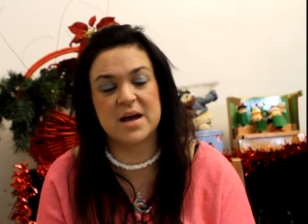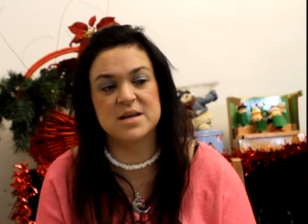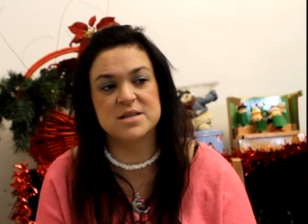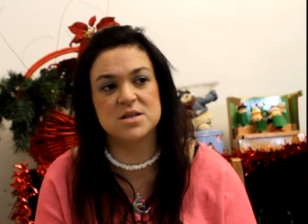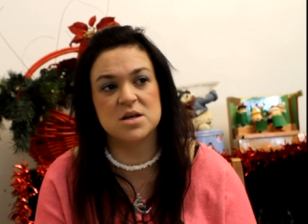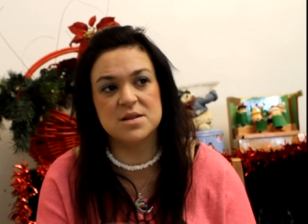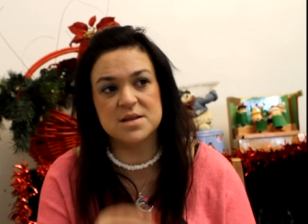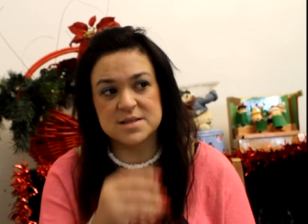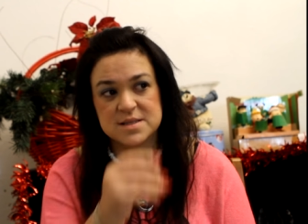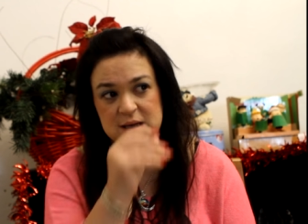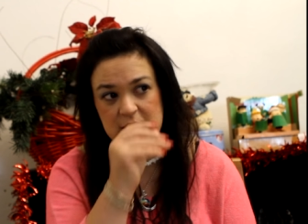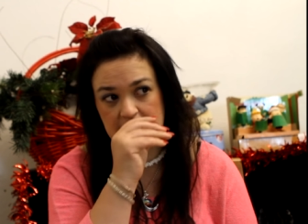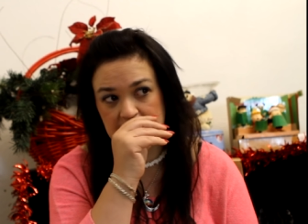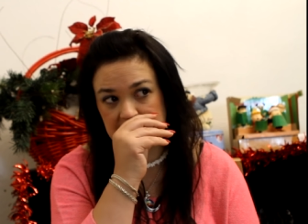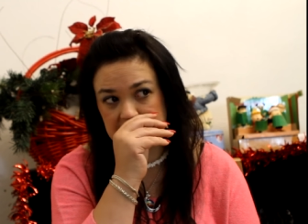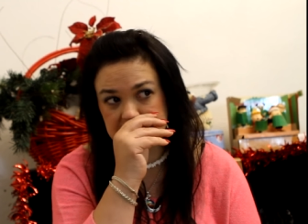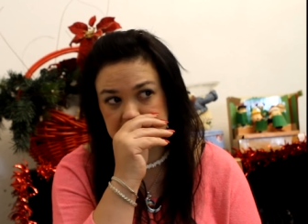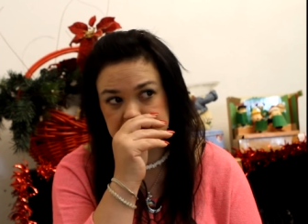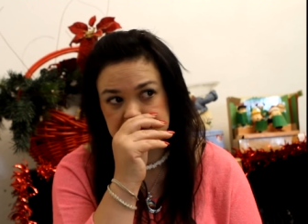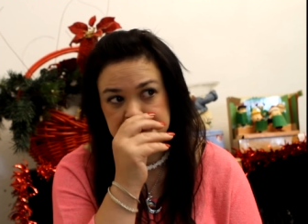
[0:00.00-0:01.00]
I saw the
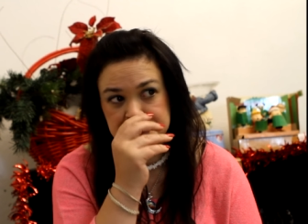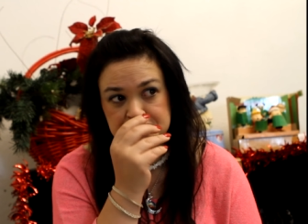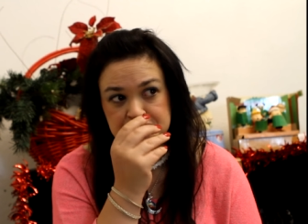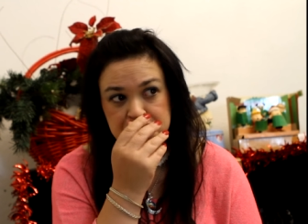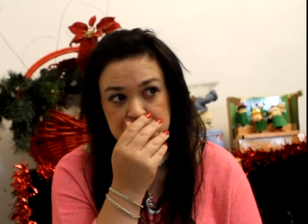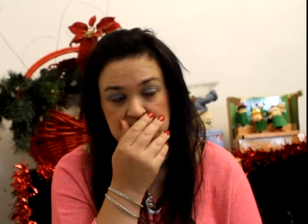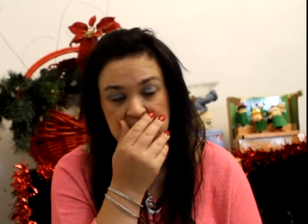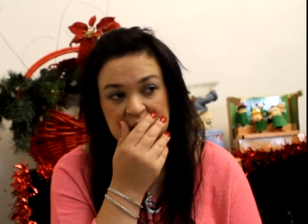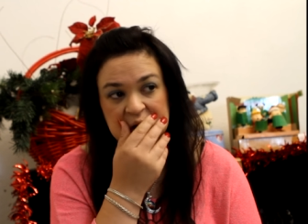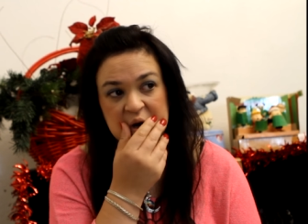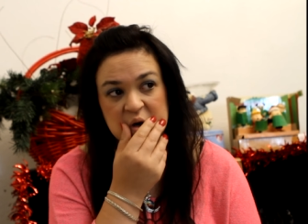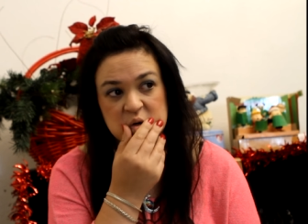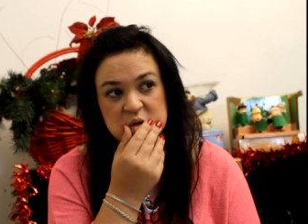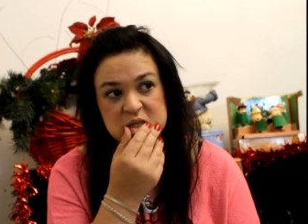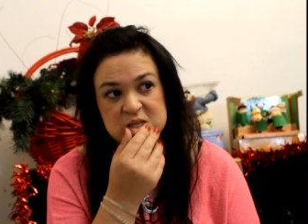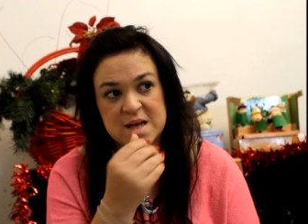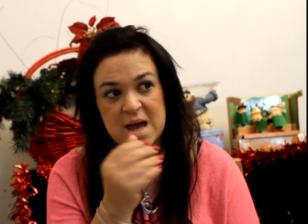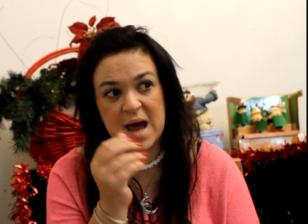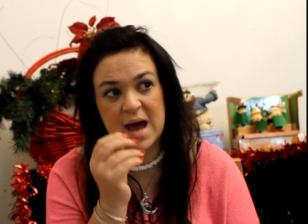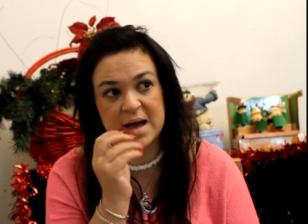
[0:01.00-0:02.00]
tag and I
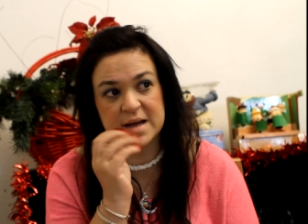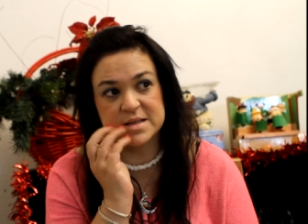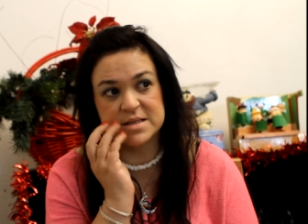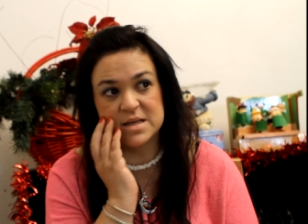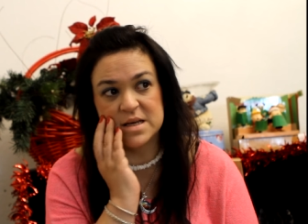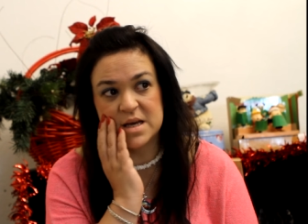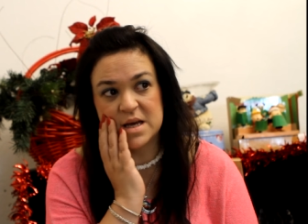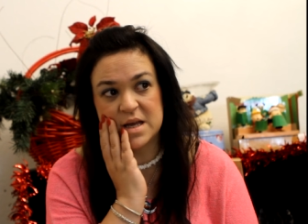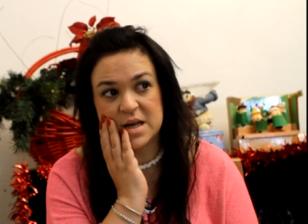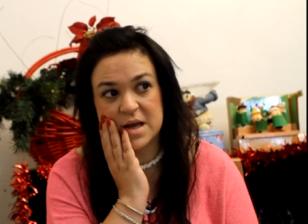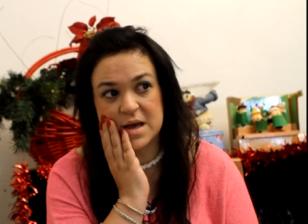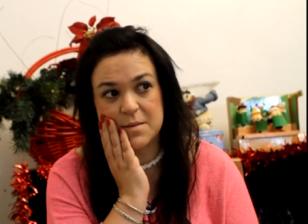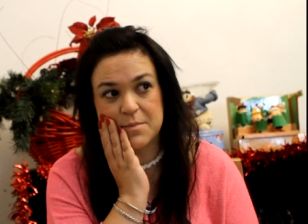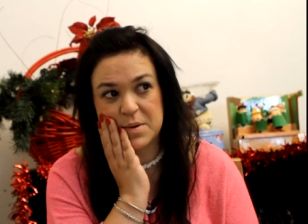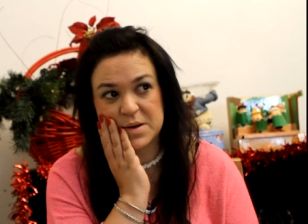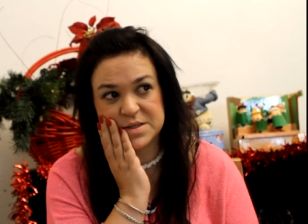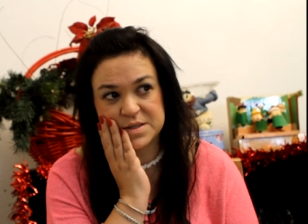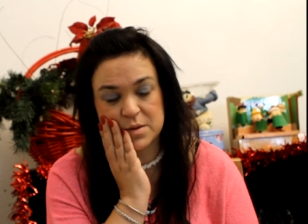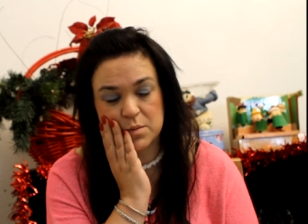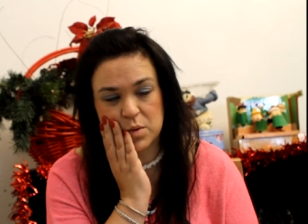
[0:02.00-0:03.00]
was tagged in it
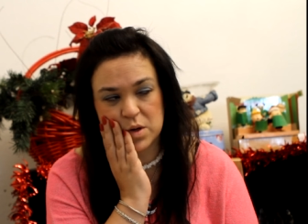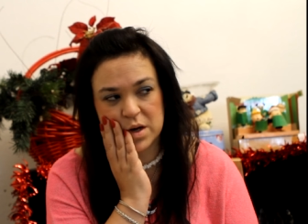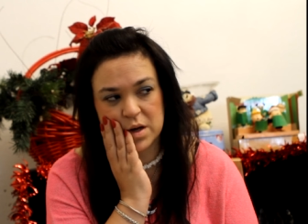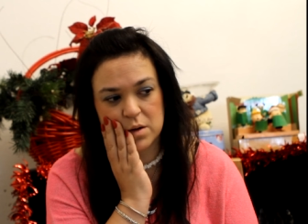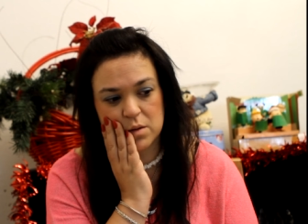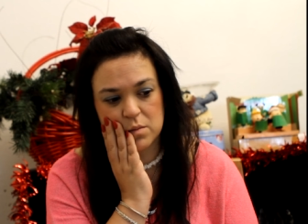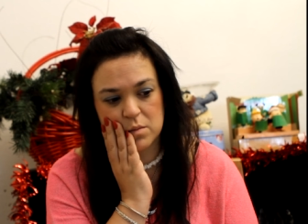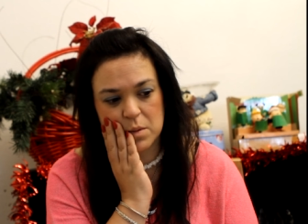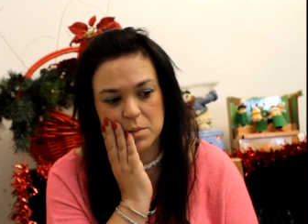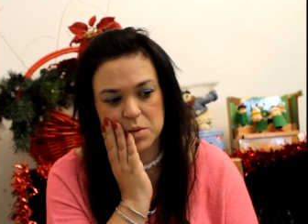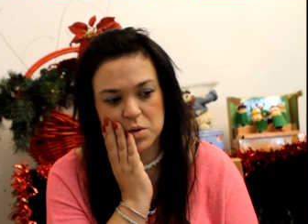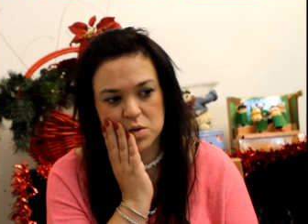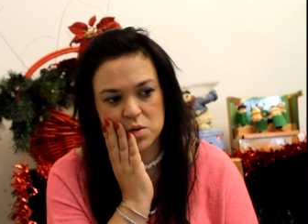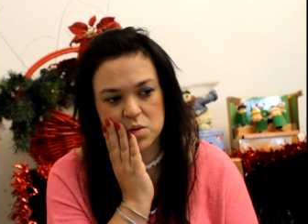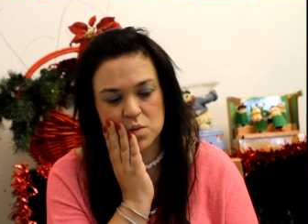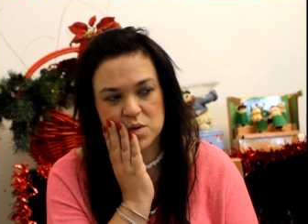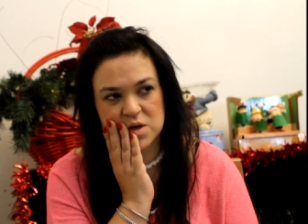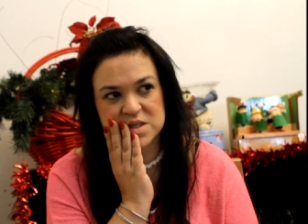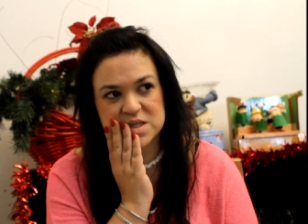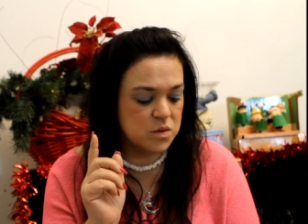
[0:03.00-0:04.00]
by someone, I don't remember who
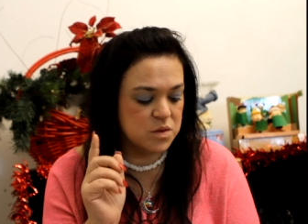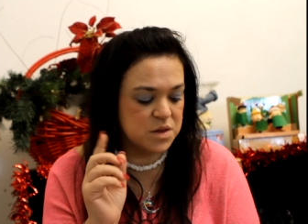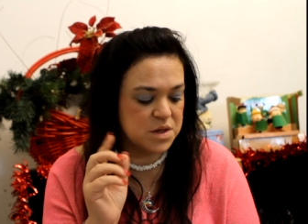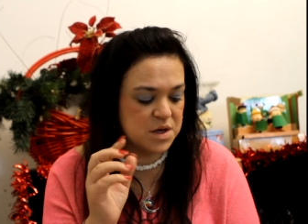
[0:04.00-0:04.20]
it was.